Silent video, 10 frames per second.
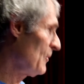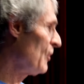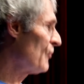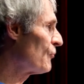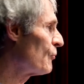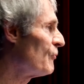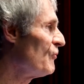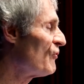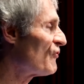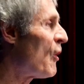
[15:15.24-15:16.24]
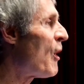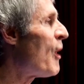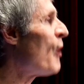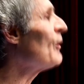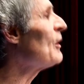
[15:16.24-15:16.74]
to adduce
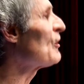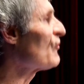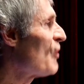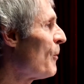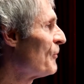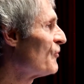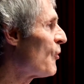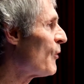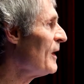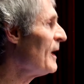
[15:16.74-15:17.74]
all exculpatory